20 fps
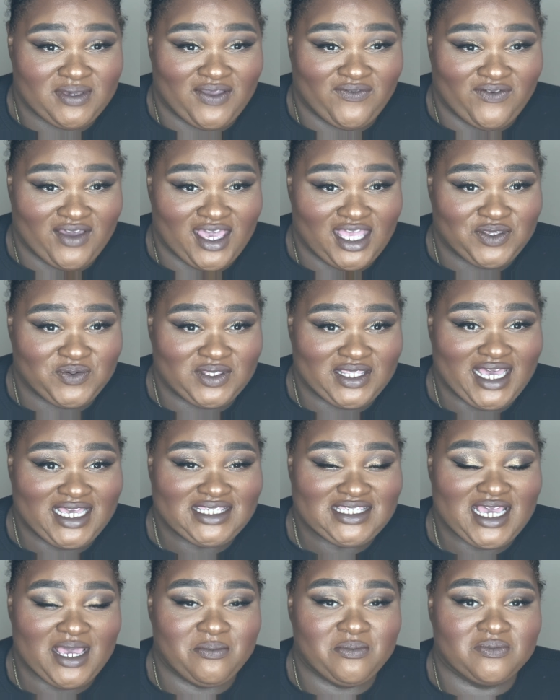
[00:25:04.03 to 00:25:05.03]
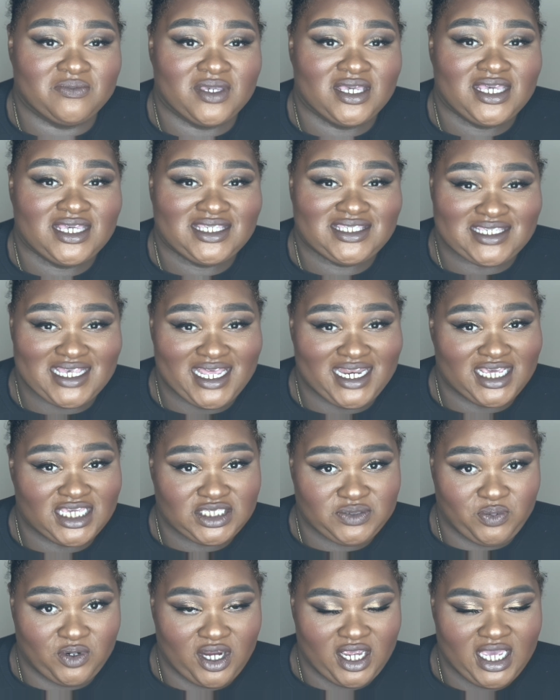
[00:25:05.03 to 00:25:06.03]
face with that same setting
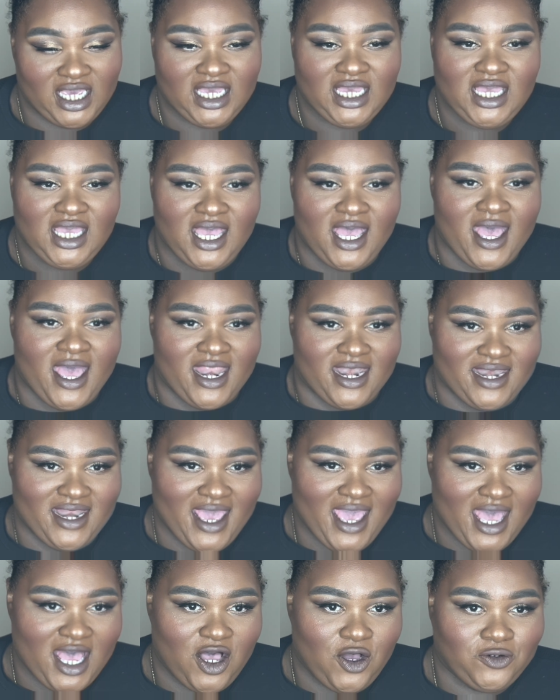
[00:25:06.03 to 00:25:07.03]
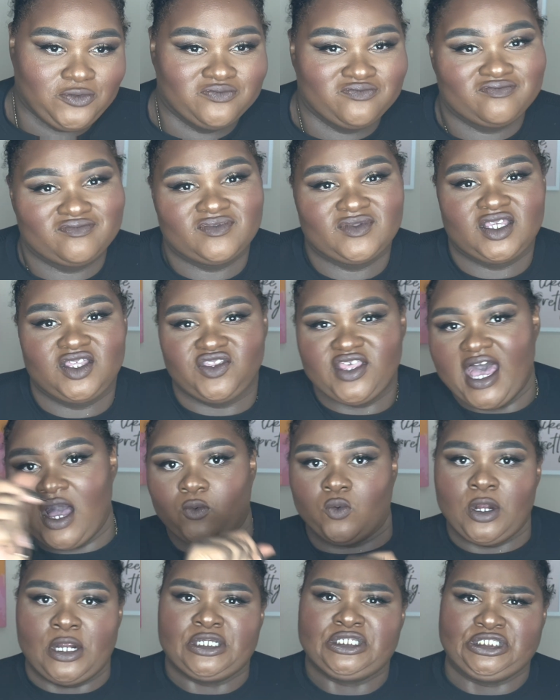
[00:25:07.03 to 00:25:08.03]
spray. Now that
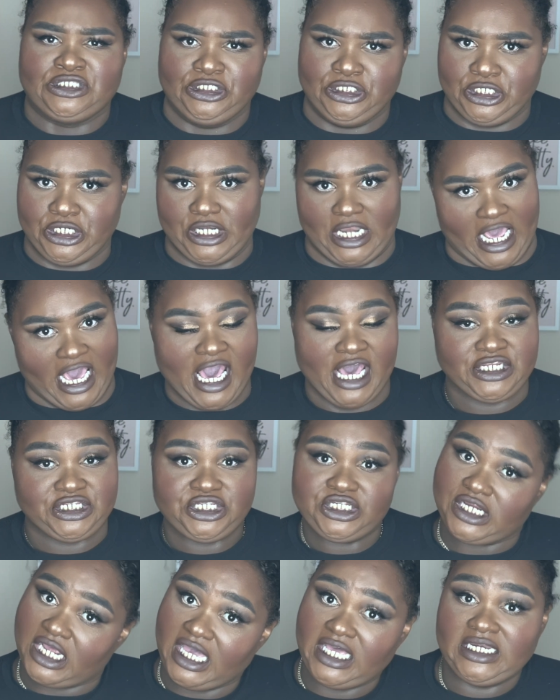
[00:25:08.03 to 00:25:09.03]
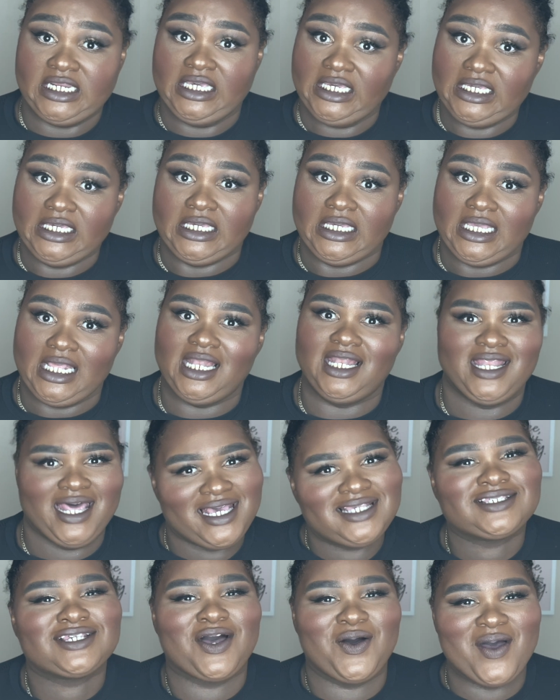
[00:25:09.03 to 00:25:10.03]
we're snatched, honey,
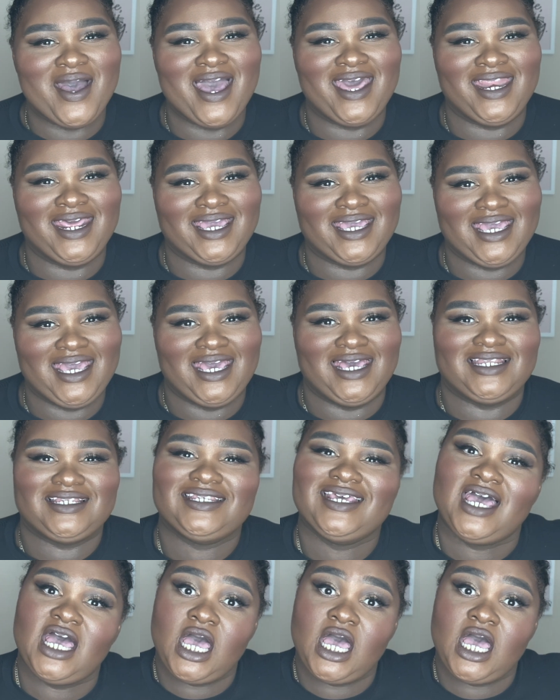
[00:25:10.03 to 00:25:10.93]
let's go ahead and get